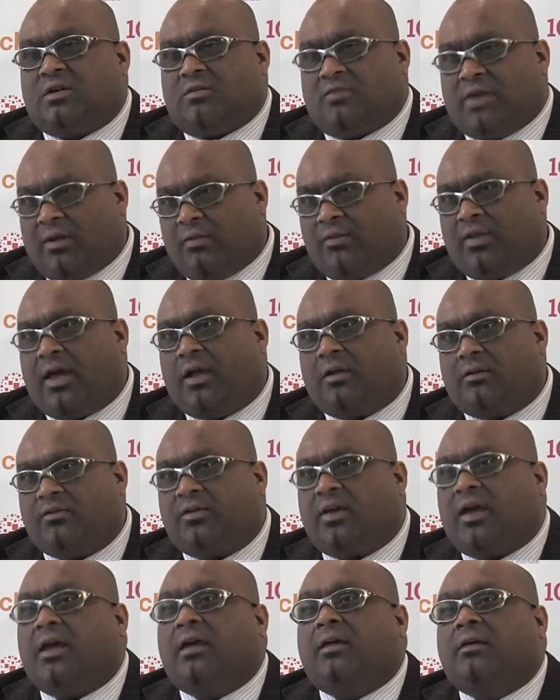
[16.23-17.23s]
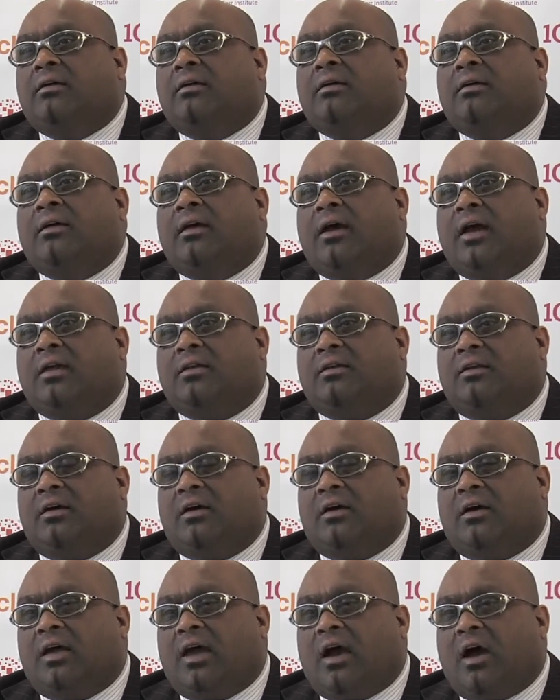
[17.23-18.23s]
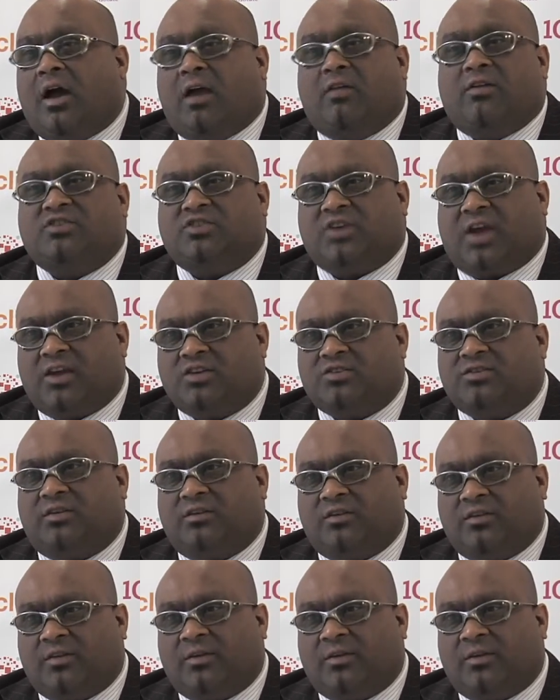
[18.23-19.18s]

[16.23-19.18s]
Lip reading: around the healthcare and higher education.